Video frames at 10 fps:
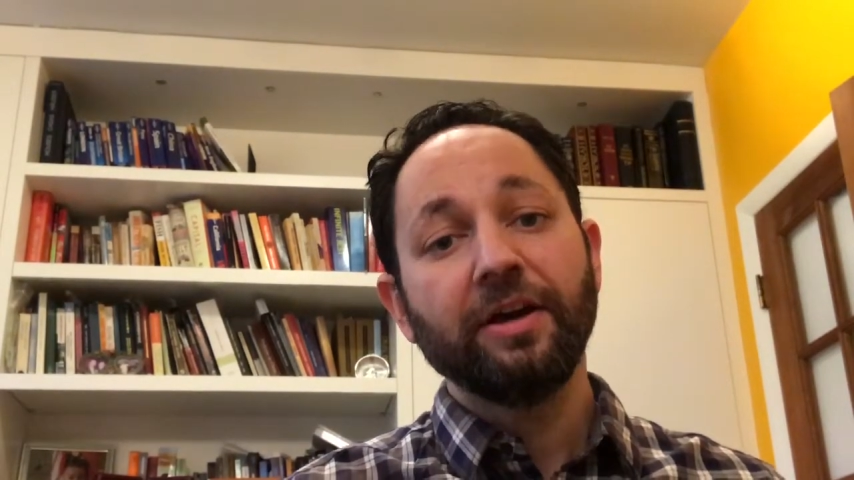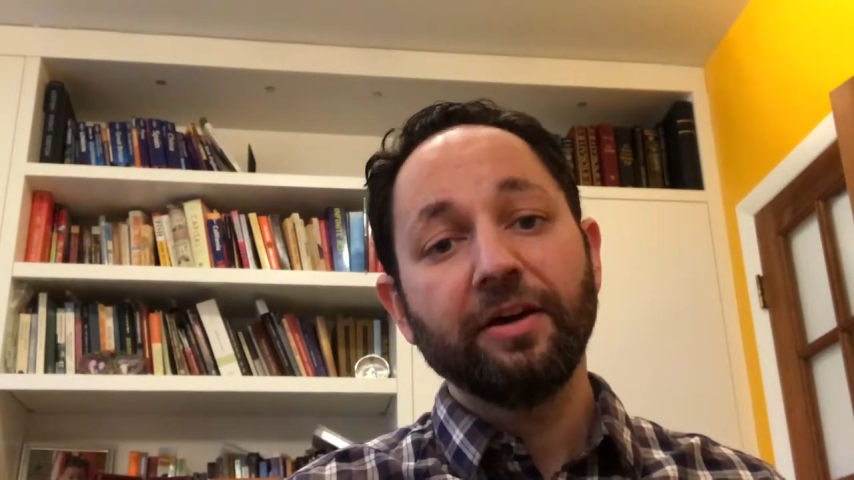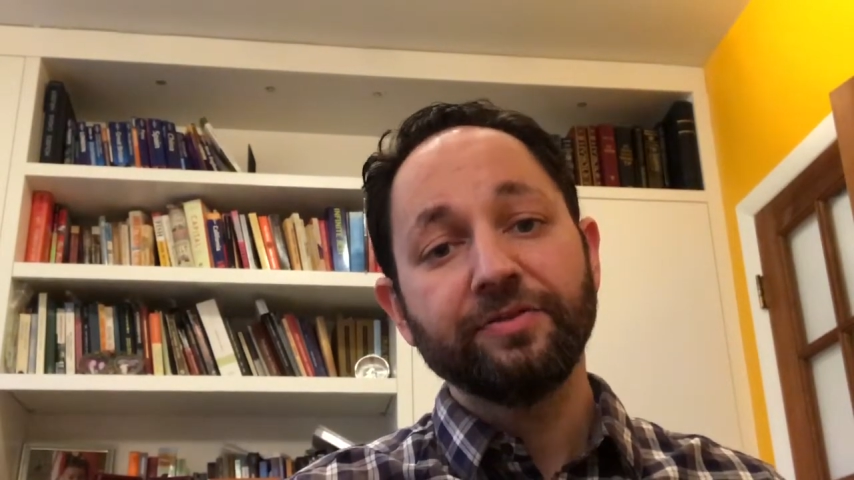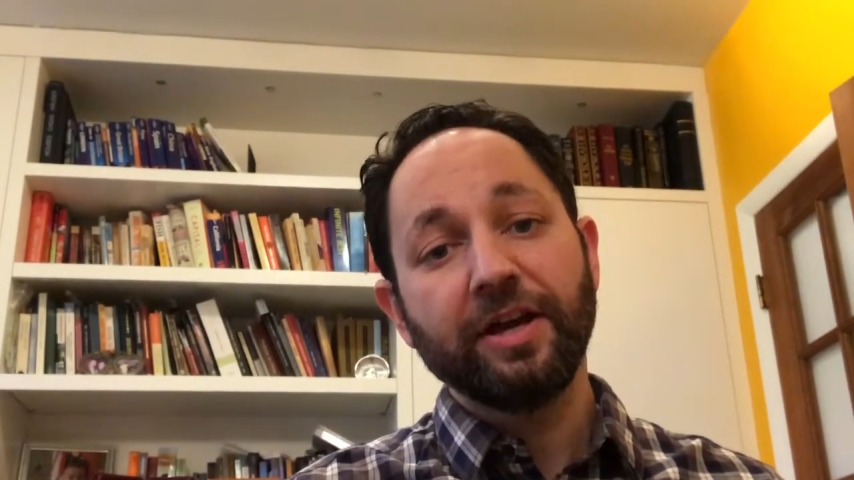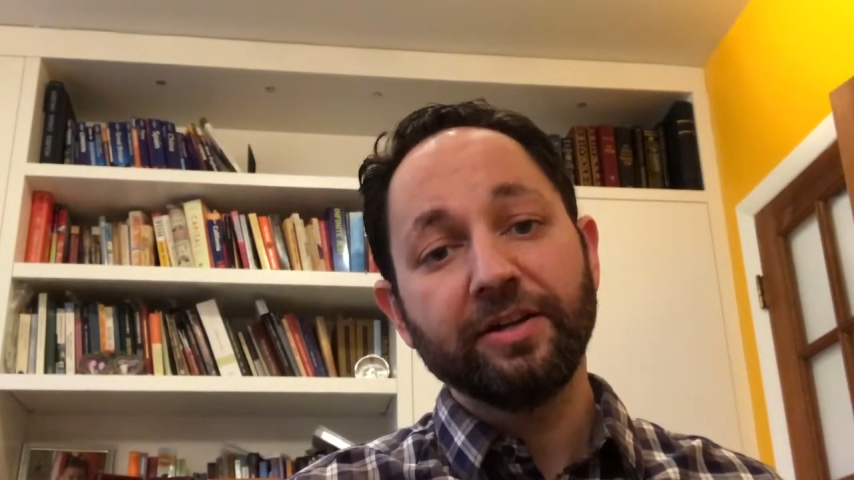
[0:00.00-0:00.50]

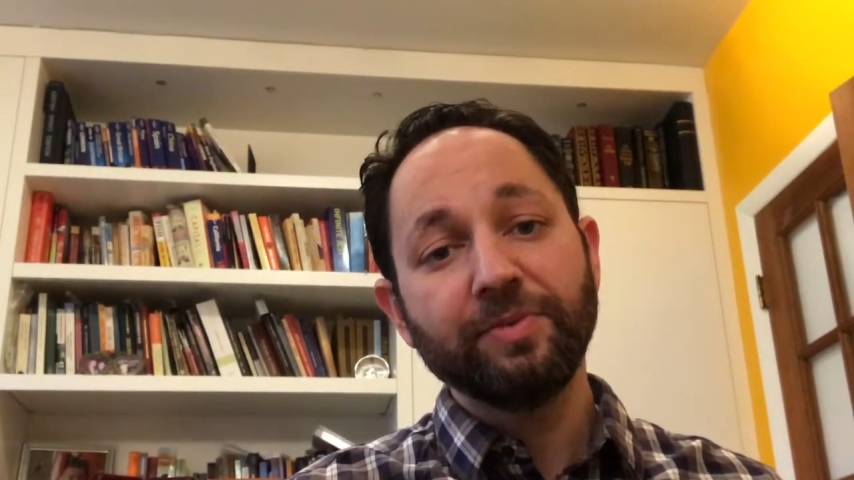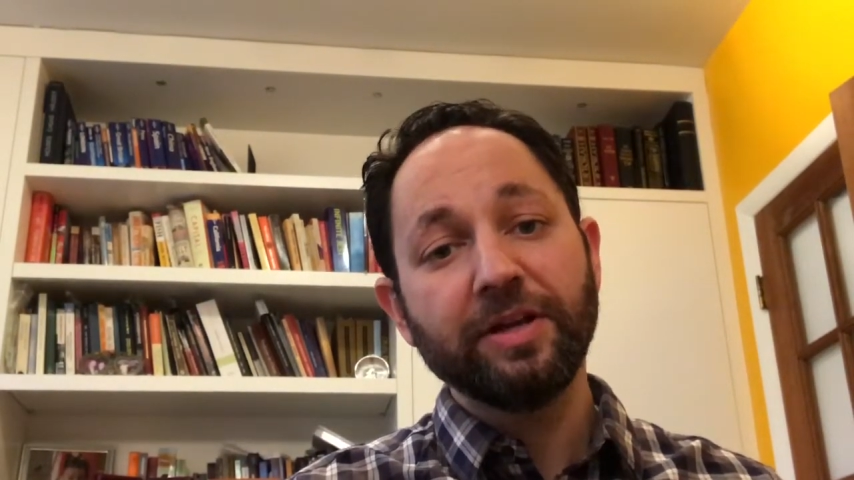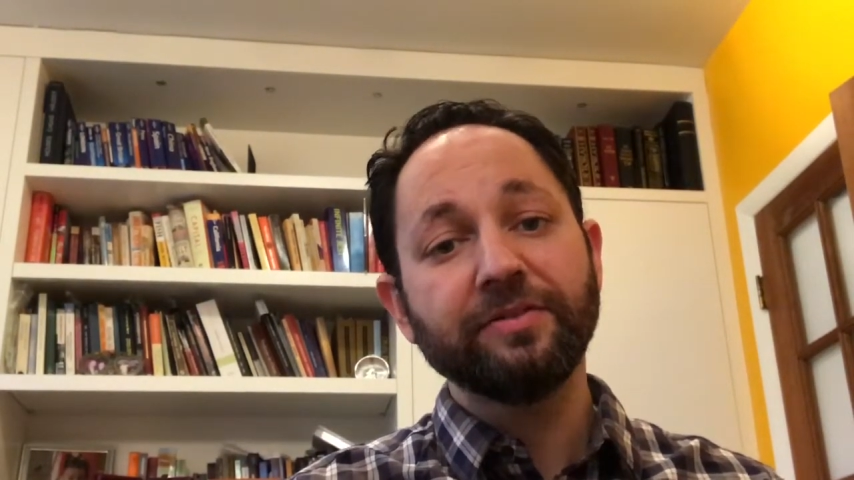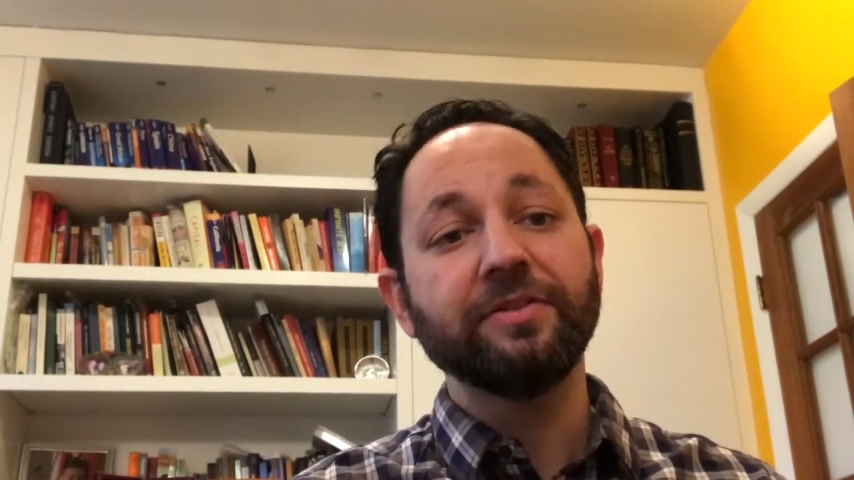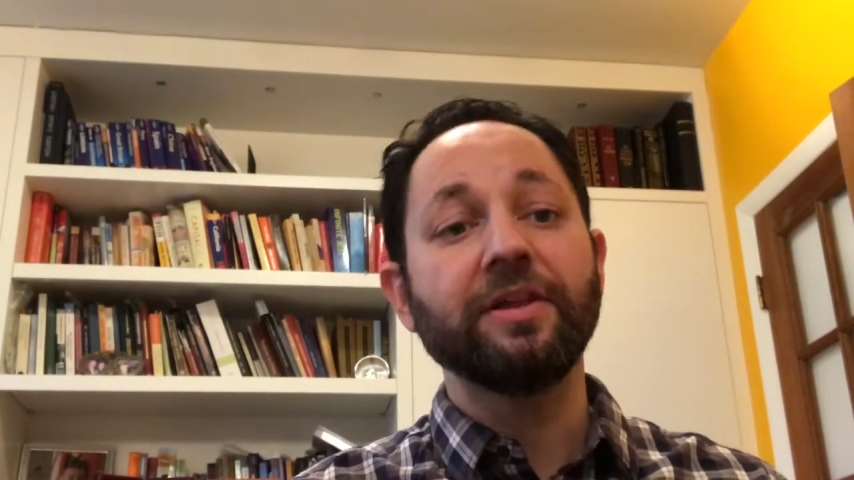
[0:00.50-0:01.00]
of Chinese
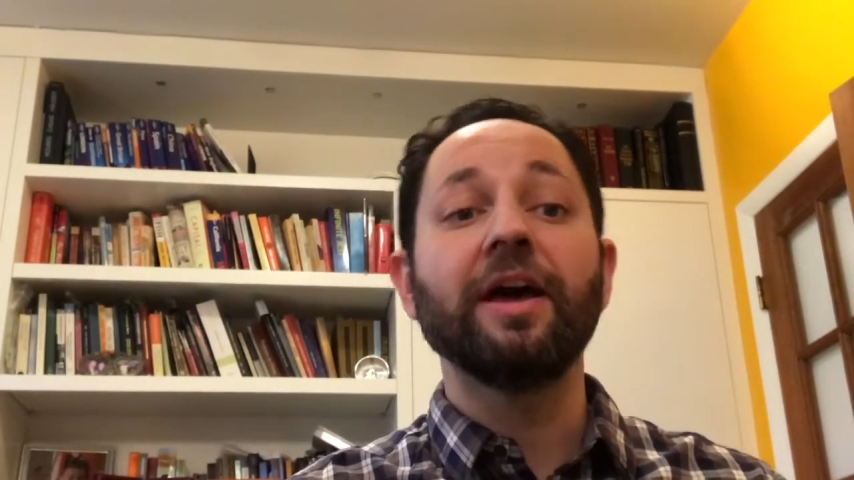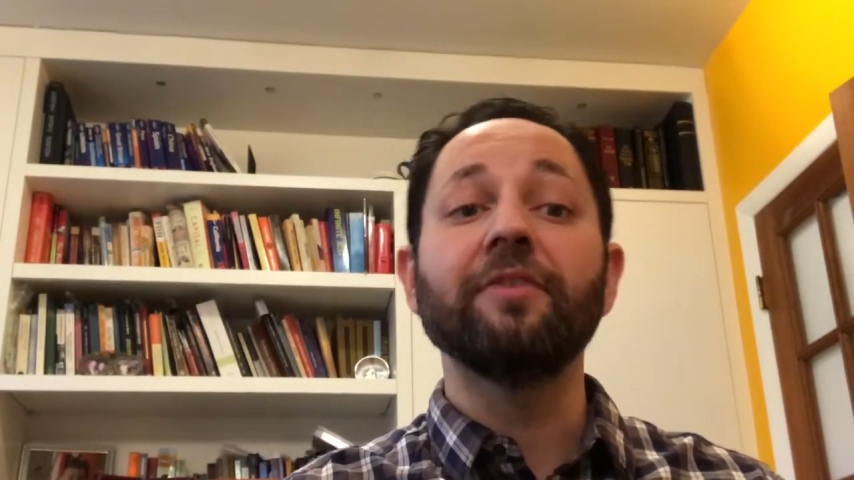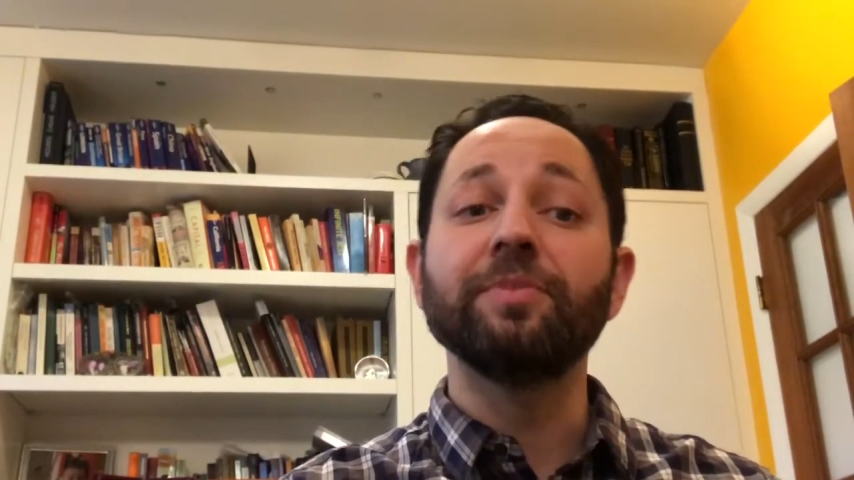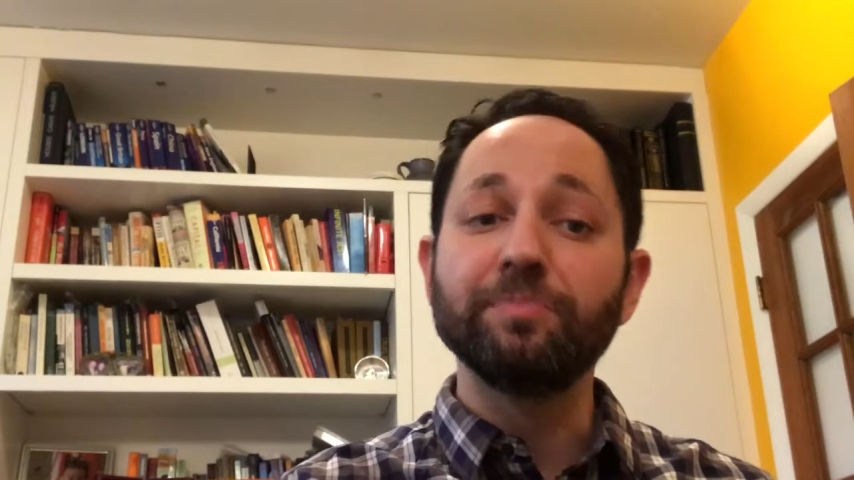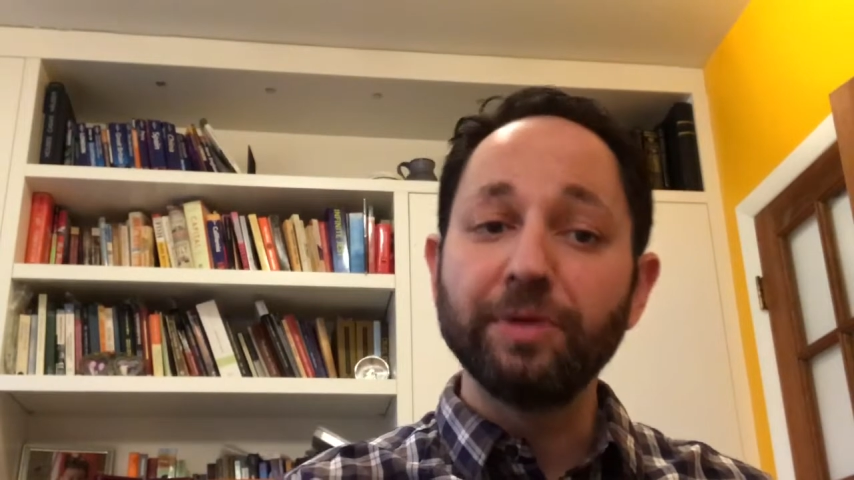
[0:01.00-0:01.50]
medicine that
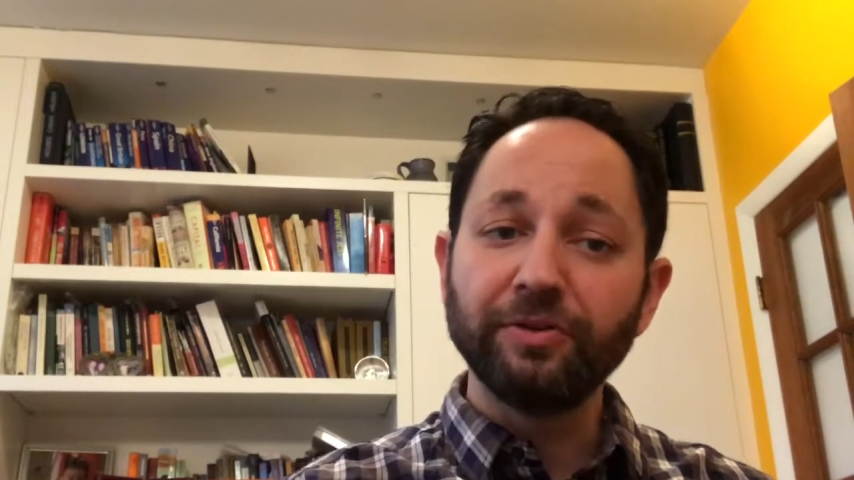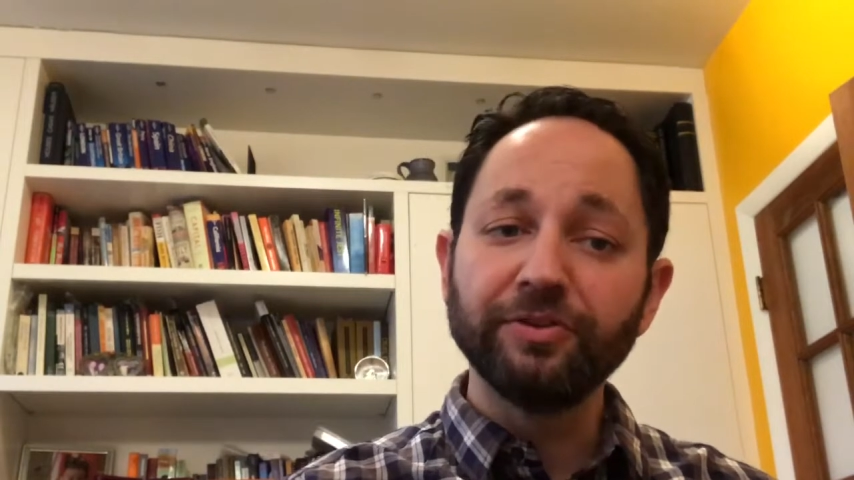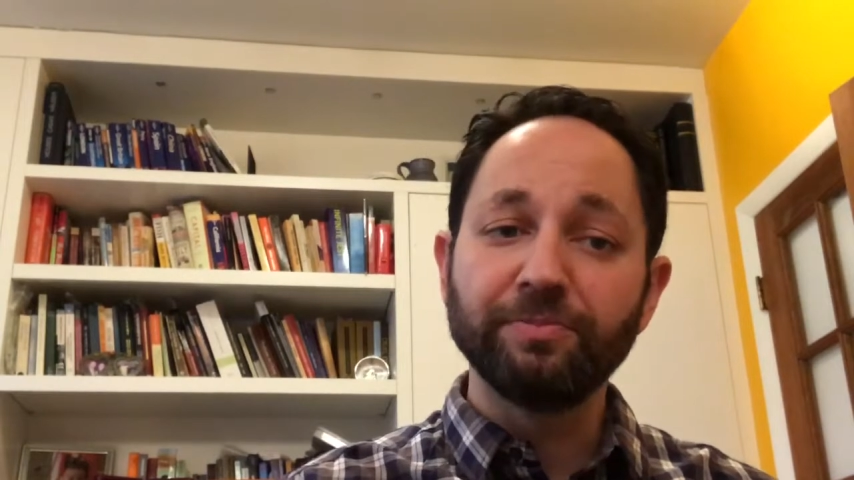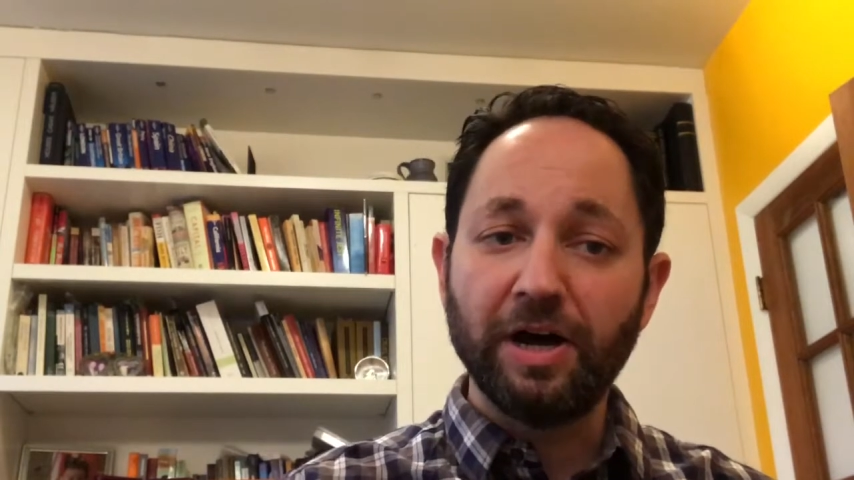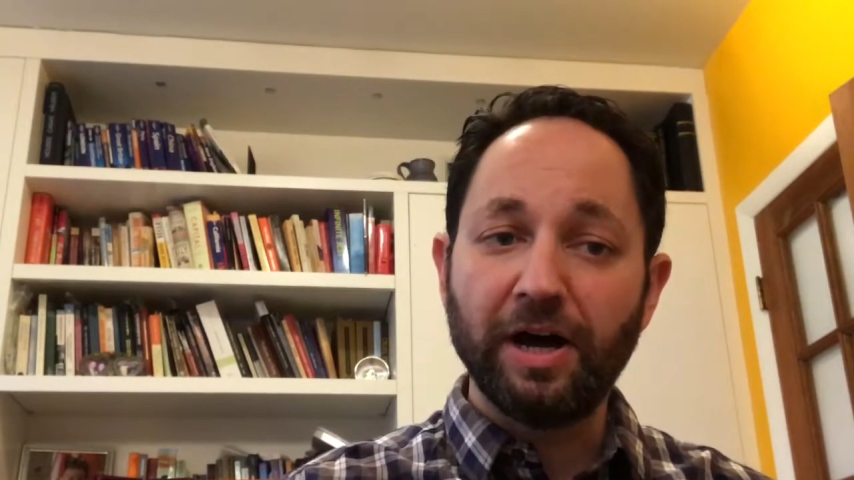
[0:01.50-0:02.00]
have been built
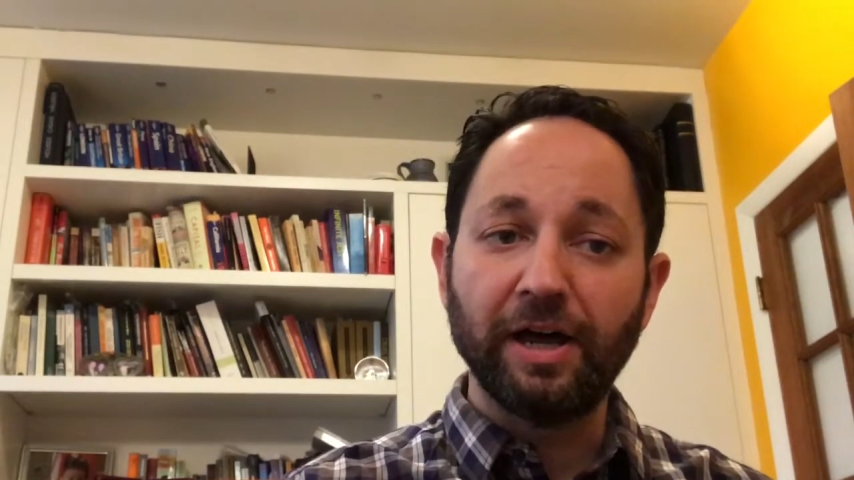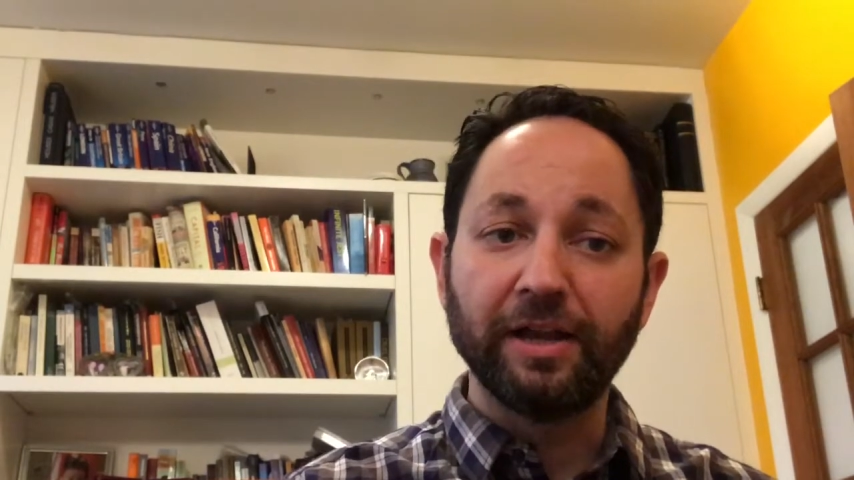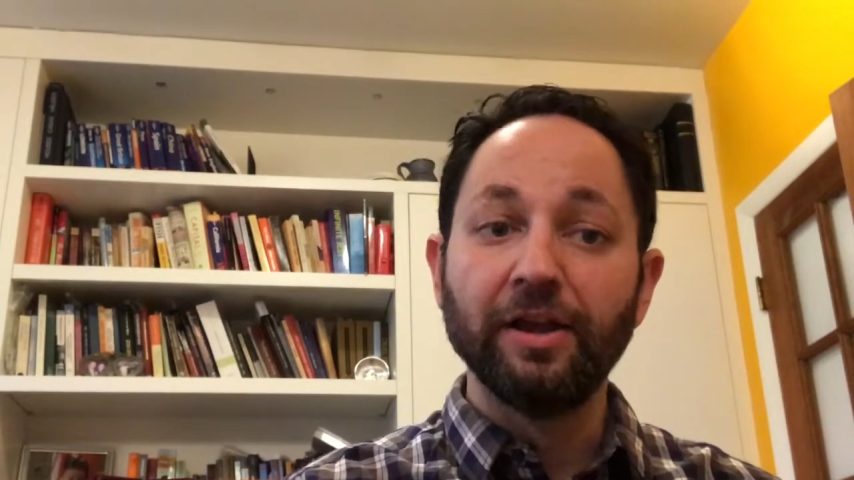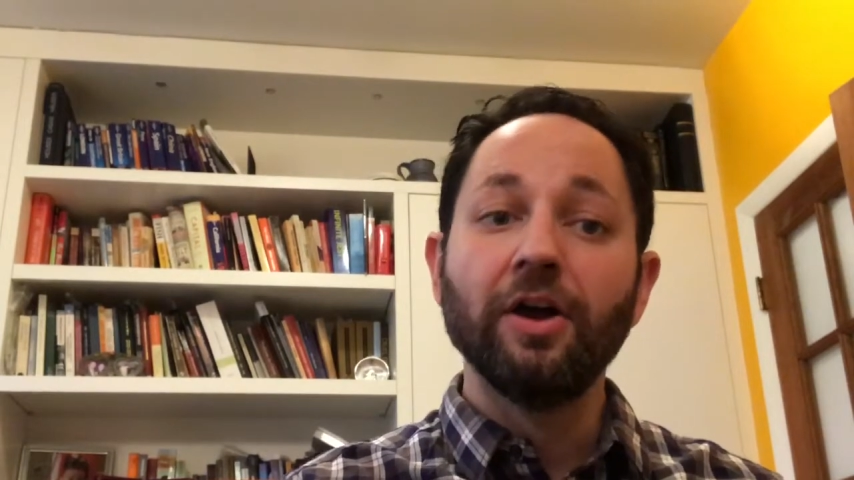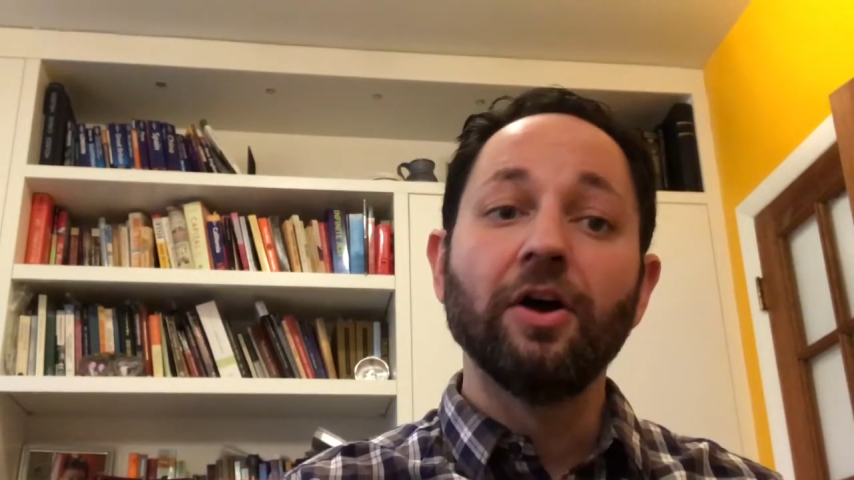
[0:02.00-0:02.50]
upon